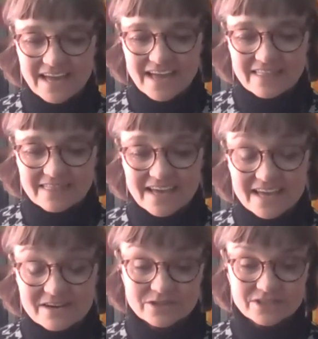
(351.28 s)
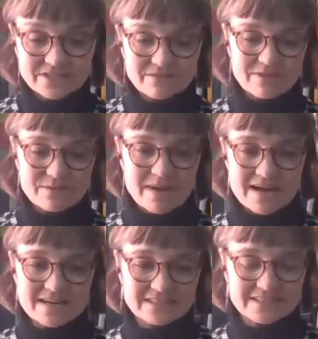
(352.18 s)
and the elders of the
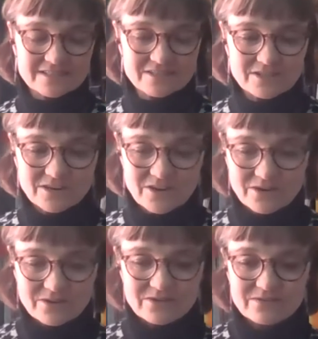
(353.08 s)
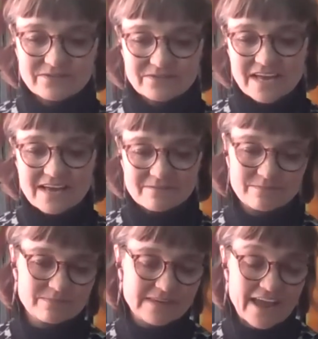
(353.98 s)
past who
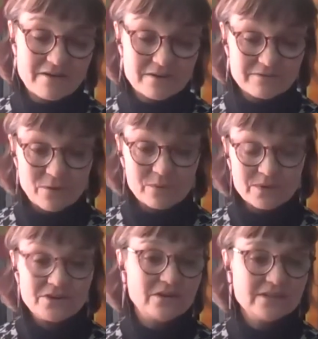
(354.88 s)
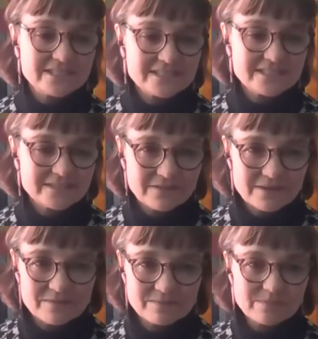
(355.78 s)
carried forward knowledges of
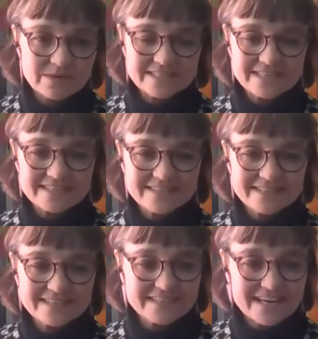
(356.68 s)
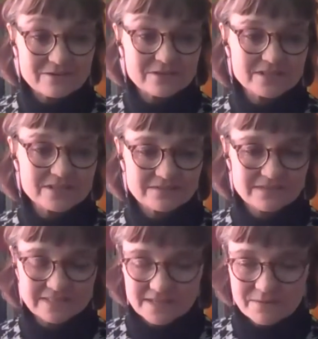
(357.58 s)
the present that elders of this